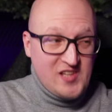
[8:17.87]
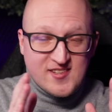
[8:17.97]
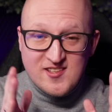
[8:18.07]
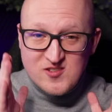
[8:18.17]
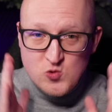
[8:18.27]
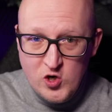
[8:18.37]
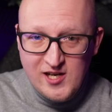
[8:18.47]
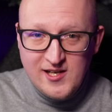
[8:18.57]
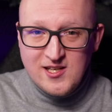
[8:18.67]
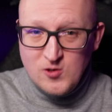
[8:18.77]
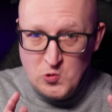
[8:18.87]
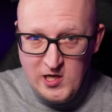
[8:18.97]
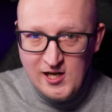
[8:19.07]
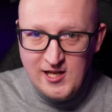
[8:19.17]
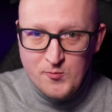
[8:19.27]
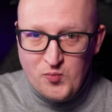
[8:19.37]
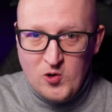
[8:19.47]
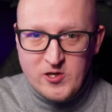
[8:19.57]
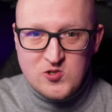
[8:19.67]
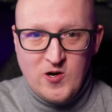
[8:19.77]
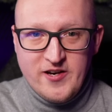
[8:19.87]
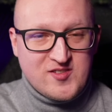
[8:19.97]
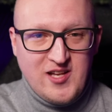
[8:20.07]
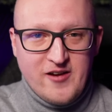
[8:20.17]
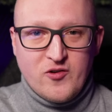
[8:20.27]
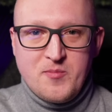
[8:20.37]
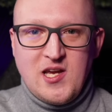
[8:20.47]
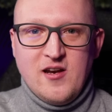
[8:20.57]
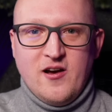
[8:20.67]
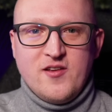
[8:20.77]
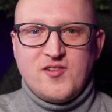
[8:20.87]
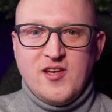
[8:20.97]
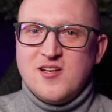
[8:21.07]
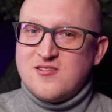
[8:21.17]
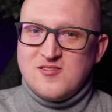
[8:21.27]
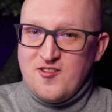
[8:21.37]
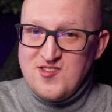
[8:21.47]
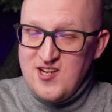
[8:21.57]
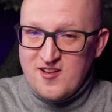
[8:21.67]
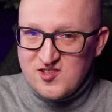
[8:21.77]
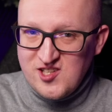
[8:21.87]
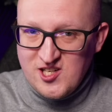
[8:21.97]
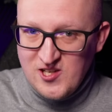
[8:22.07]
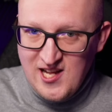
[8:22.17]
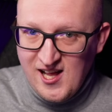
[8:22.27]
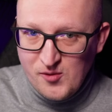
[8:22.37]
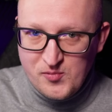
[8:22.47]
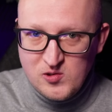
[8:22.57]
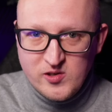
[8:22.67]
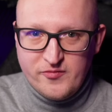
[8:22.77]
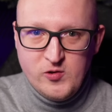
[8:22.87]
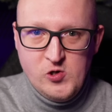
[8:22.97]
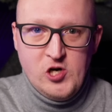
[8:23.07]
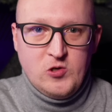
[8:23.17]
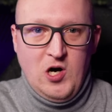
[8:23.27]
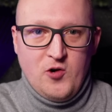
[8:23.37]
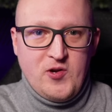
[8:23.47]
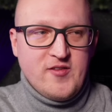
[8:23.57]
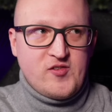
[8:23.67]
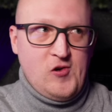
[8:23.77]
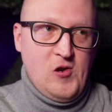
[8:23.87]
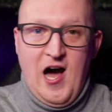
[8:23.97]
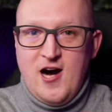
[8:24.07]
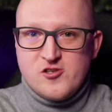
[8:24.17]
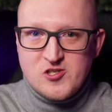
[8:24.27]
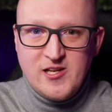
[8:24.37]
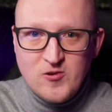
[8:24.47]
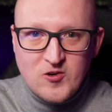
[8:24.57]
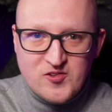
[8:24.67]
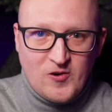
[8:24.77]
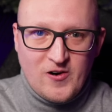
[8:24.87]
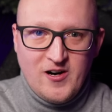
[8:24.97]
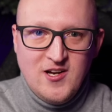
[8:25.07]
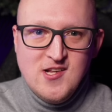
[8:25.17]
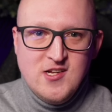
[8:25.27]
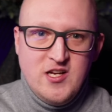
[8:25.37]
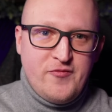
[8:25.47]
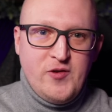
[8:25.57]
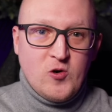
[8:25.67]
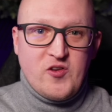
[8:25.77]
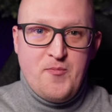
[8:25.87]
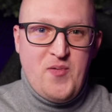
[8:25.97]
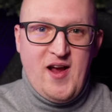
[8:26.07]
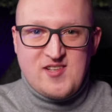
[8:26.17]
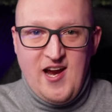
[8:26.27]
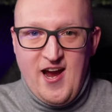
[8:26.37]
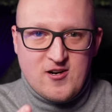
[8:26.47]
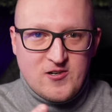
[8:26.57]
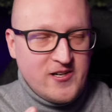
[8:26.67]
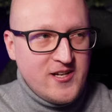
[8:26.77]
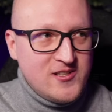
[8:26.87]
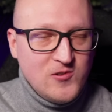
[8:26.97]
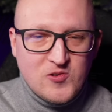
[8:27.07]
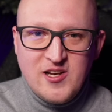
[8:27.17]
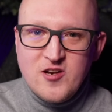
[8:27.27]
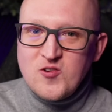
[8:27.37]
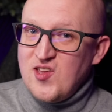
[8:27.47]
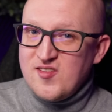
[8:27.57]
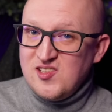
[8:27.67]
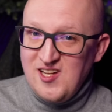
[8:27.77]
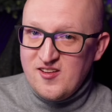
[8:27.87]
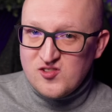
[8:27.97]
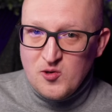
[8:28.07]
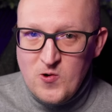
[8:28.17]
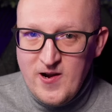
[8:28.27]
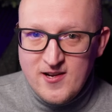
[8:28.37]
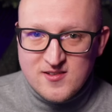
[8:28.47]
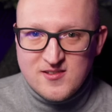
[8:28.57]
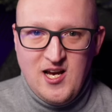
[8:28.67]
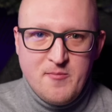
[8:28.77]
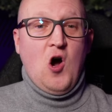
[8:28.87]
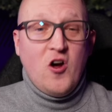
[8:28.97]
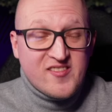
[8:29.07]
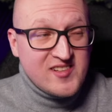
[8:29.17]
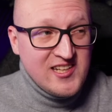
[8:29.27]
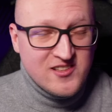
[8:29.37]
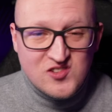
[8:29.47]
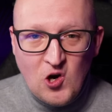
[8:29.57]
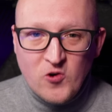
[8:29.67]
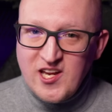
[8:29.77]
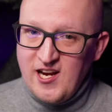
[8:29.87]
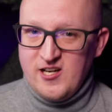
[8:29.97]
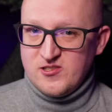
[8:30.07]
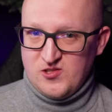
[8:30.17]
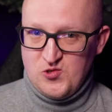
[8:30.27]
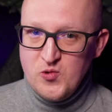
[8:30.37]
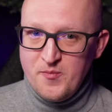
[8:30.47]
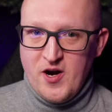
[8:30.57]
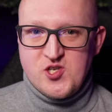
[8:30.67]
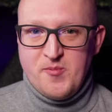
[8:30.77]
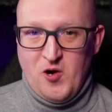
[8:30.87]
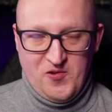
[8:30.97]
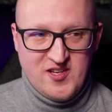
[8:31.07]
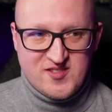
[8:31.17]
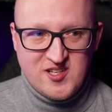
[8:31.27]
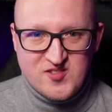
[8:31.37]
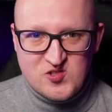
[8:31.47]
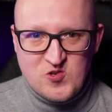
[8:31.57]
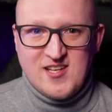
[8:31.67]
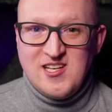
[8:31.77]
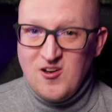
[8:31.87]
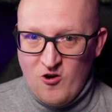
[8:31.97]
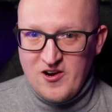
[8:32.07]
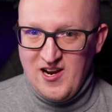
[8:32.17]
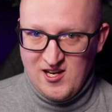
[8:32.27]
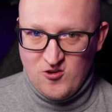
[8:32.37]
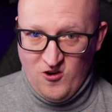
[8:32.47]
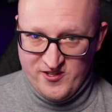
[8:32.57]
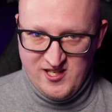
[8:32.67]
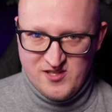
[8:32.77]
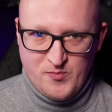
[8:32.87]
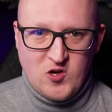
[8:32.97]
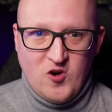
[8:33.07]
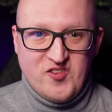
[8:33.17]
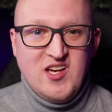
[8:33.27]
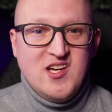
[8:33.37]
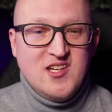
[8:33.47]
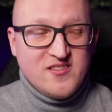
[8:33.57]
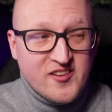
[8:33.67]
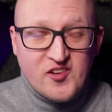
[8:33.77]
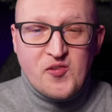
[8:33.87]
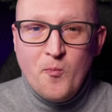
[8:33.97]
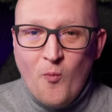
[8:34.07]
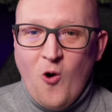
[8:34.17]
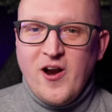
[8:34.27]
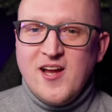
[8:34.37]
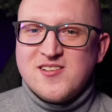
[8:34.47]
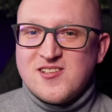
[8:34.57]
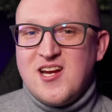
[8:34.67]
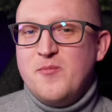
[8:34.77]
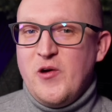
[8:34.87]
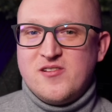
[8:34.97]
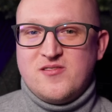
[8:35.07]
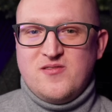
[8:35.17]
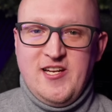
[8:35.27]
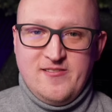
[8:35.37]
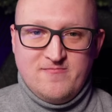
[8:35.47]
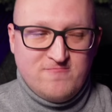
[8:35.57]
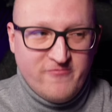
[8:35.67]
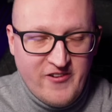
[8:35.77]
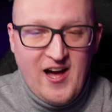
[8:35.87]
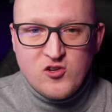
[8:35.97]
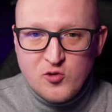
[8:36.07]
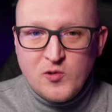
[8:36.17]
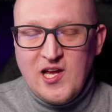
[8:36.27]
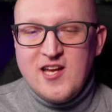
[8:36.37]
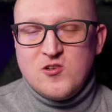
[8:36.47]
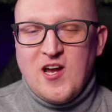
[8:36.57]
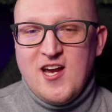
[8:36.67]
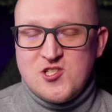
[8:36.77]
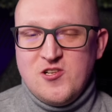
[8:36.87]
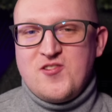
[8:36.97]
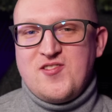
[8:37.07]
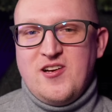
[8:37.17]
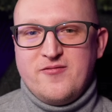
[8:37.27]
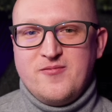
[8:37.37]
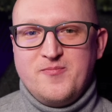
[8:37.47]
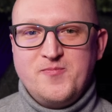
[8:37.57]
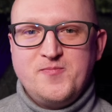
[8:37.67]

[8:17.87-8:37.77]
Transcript: This is really, really important to understand for beginners. It doesn't necessarily help you if you know how to install Arch Linux or if you're the best hacker and use Linux as the desktop OS. Honestly, don't care too much about this distracting online content because this is more entertainment than valuable educational stuff.